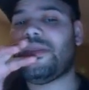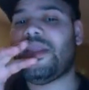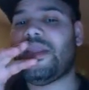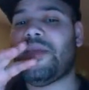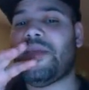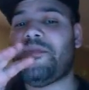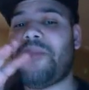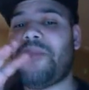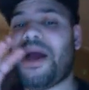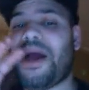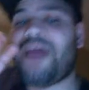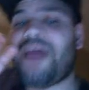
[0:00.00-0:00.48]

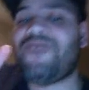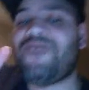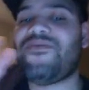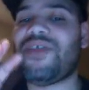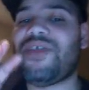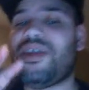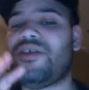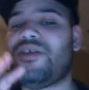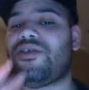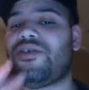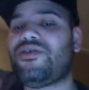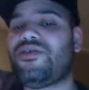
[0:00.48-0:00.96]
my
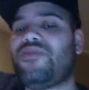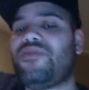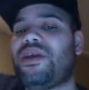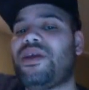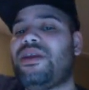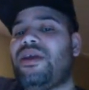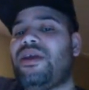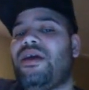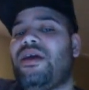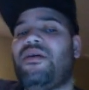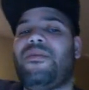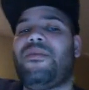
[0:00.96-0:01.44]
videos right
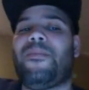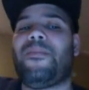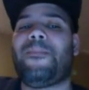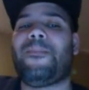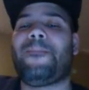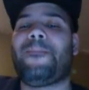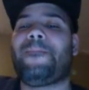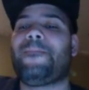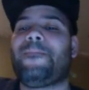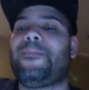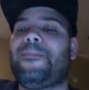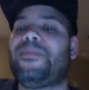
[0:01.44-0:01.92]
now,
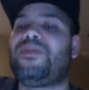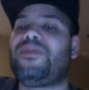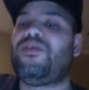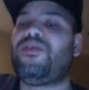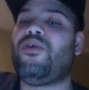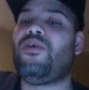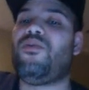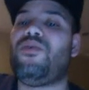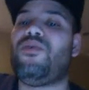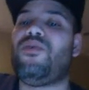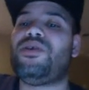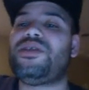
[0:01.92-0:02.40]
the
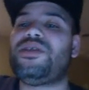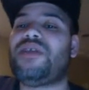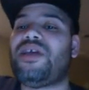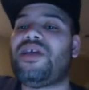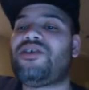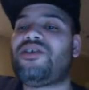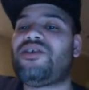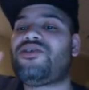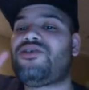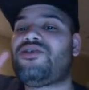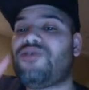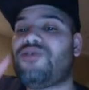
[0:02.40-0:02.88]
ones that
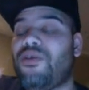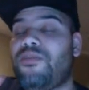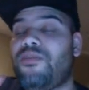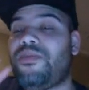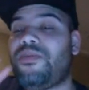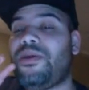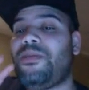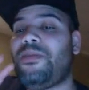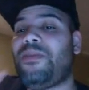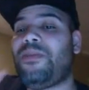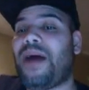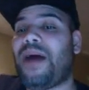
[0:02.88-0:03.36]
should
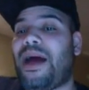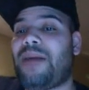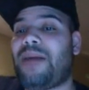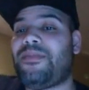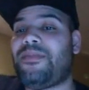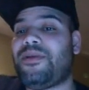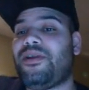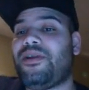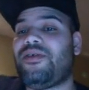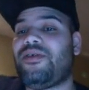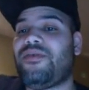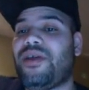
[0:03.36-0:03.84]
be
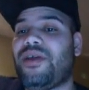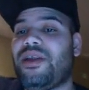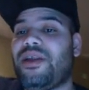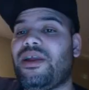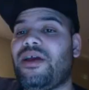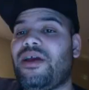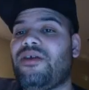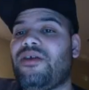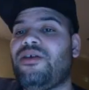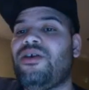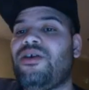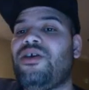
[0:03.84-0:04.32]
popular right
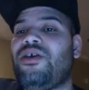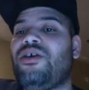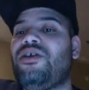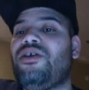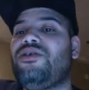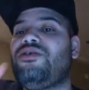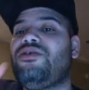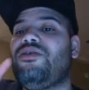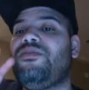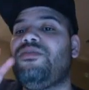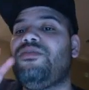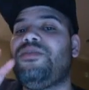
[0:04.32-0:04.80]
now
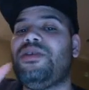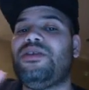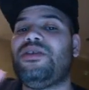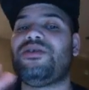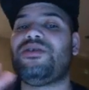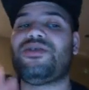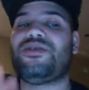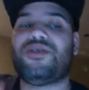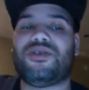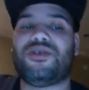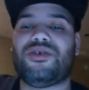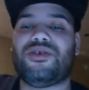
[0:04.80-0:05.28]
should be the
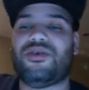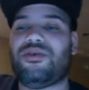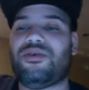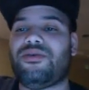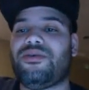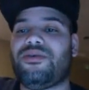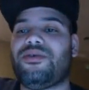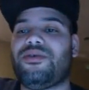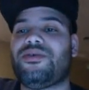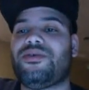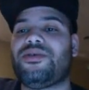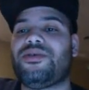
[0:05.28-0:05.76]

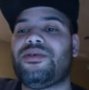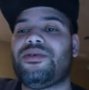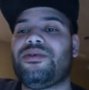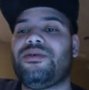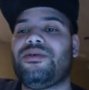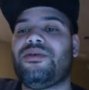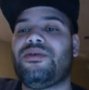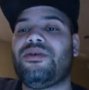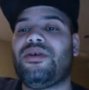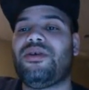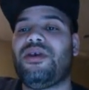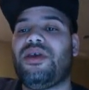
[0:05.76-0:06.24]
tutorials.
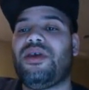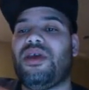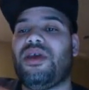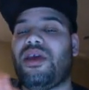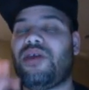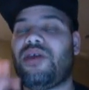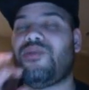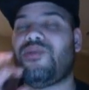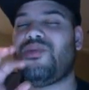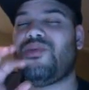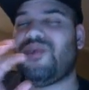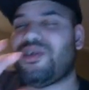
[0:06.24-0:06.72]

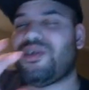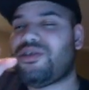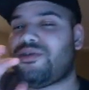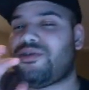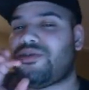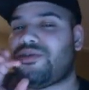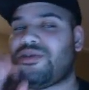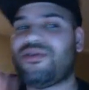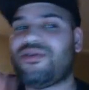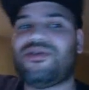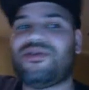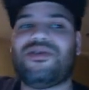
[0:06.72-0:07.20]
In which
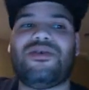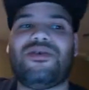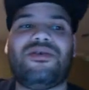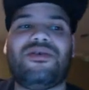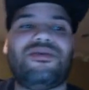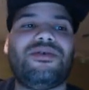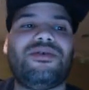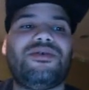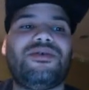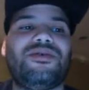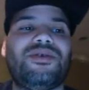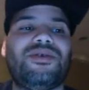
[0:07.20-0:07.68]

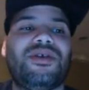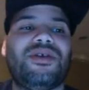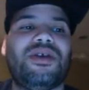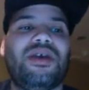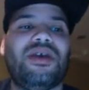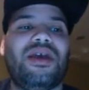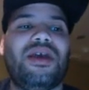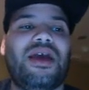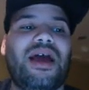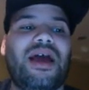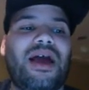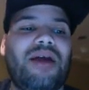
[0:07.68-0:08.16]
tutorials?
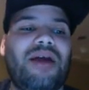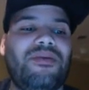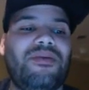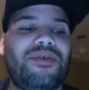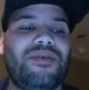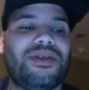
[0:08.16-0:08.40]
I will